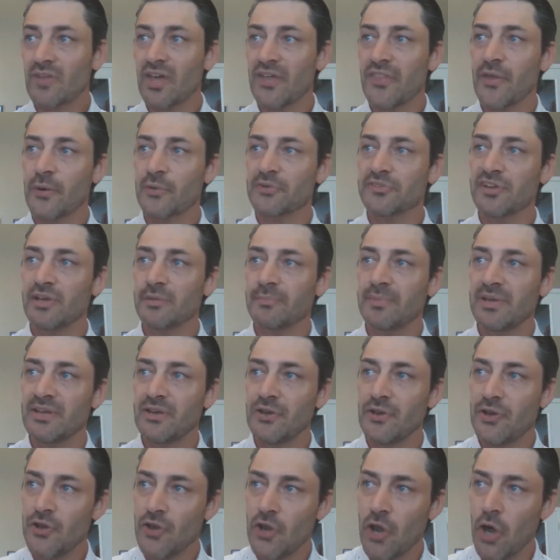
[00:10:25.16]
There was going to be
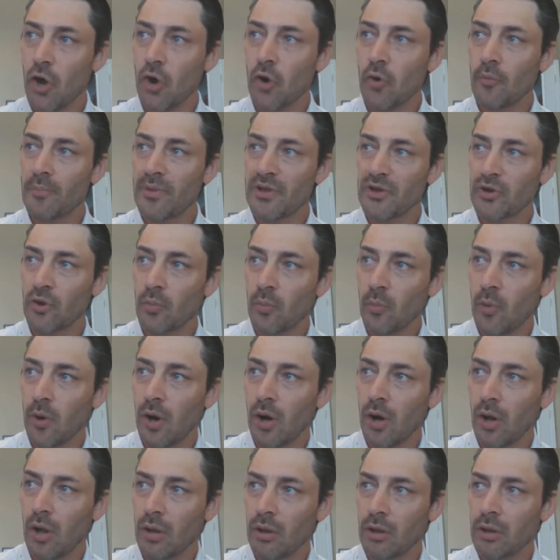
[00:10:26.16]
no middle
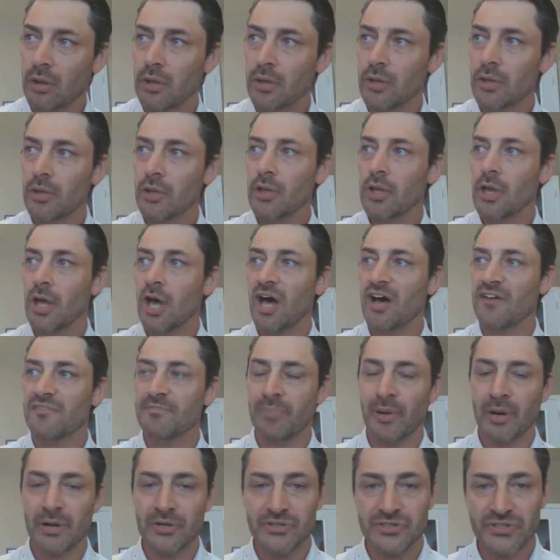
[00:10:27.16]
wall of
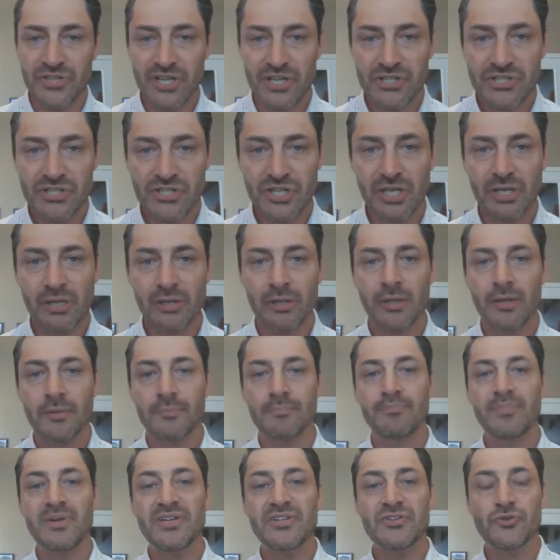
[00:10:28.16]
partition
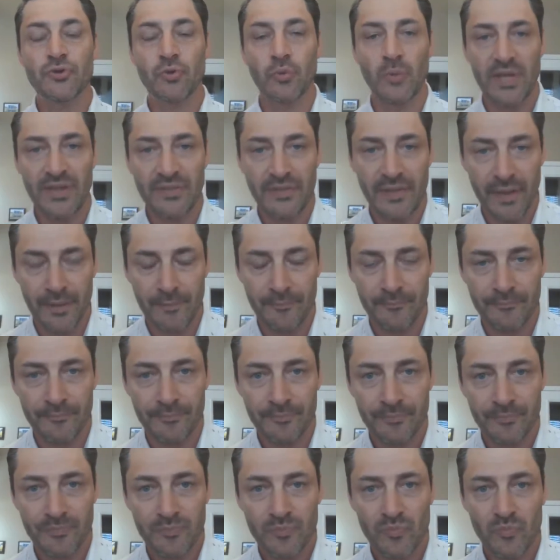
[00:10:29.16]
between them.
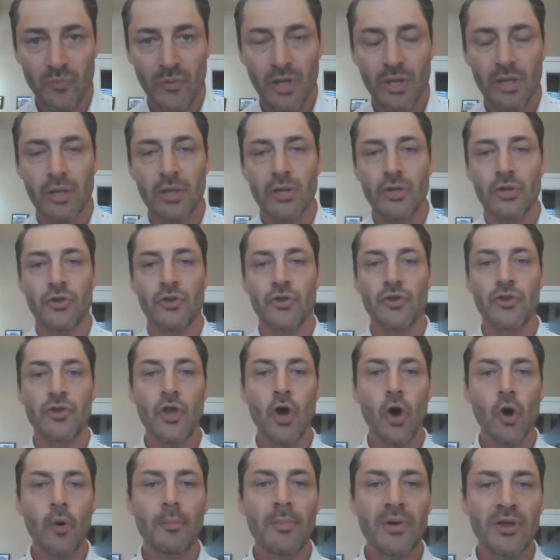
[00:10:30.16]

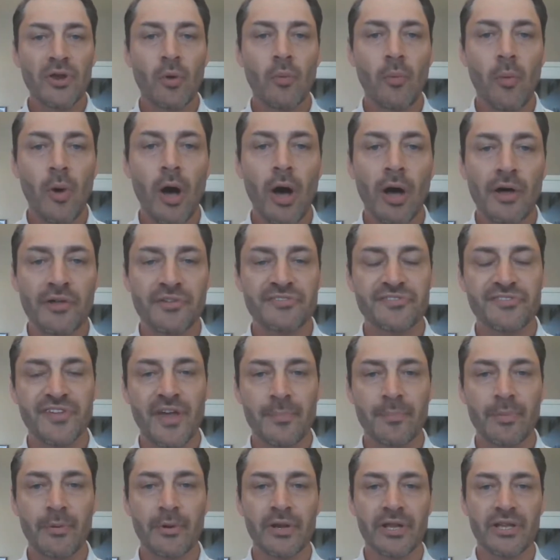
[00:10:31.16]
No middle wall
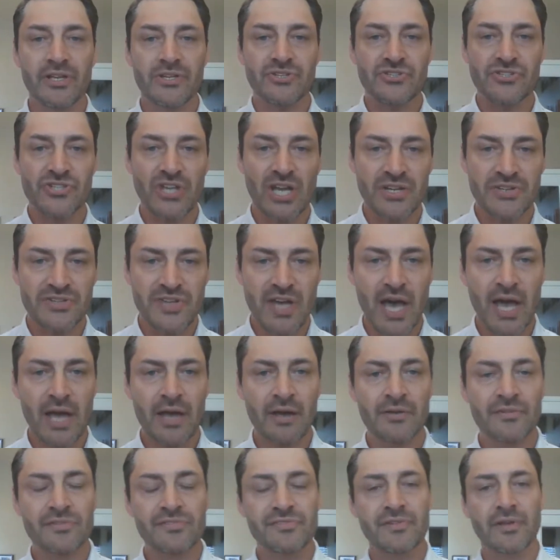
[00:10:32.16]
separating
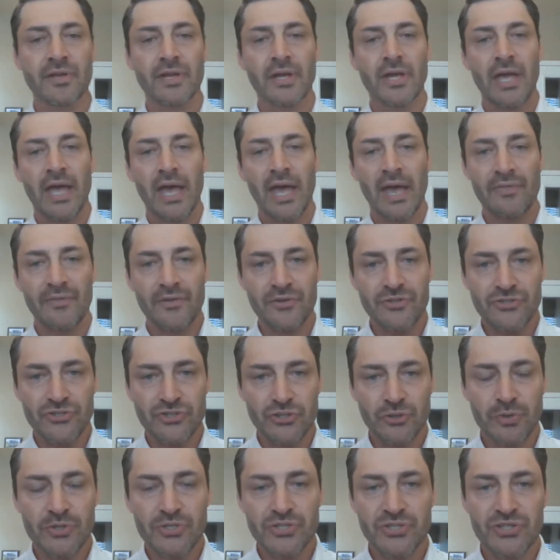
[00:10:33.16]
Gentiles and the
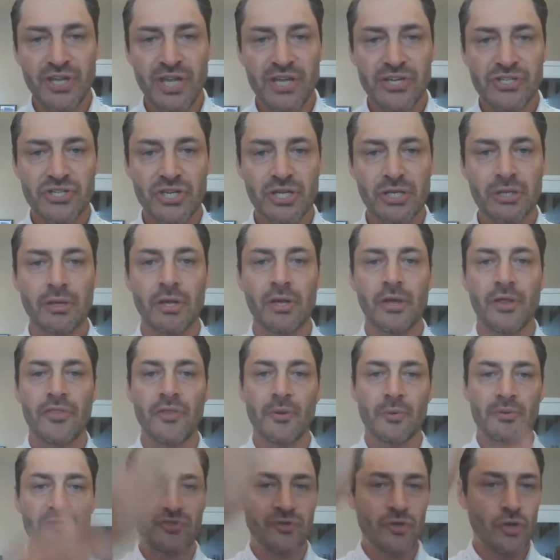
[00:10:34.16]
Jewish nation.
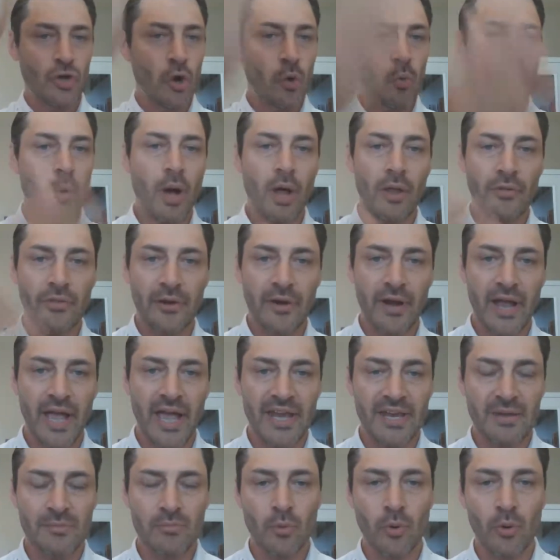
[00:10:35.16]
There was no wall there
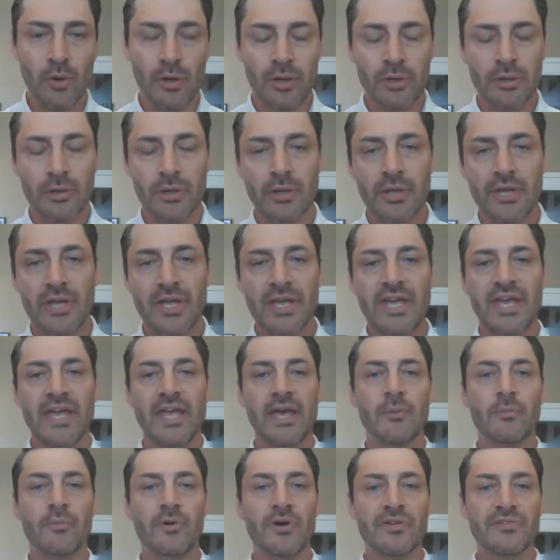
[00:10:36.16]
anymore.
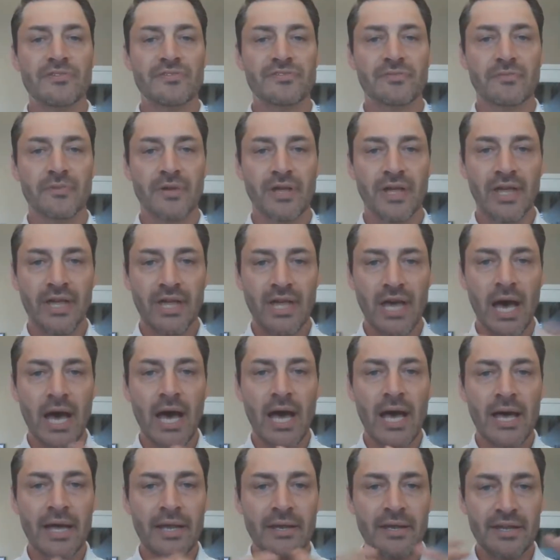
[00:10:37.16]
It was
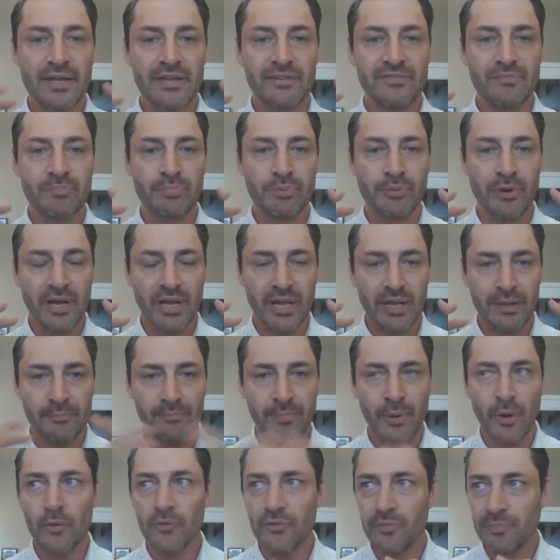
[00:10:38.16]
God is bringing
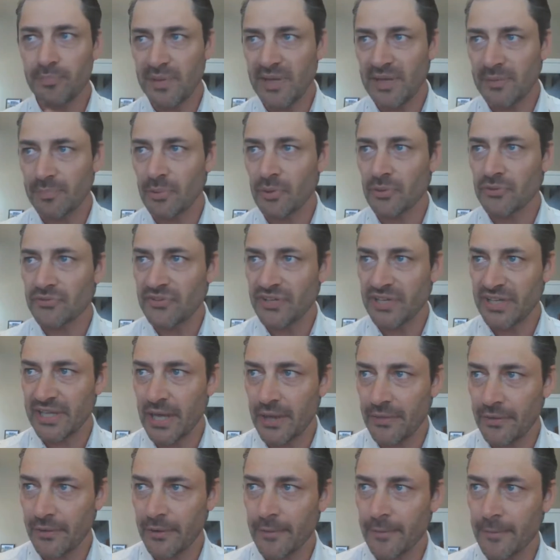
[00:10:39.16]
both people
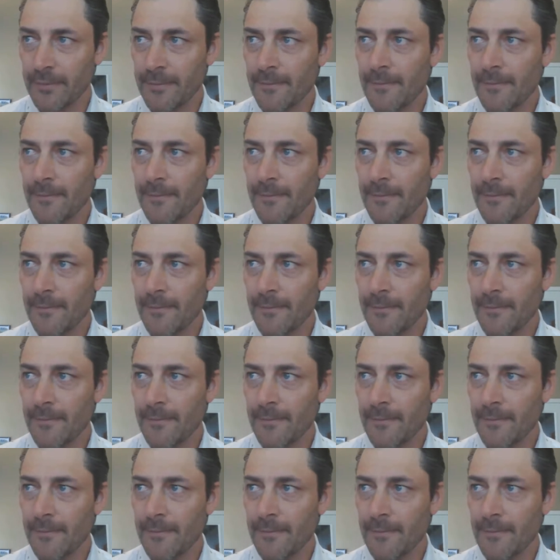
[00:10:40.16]
together.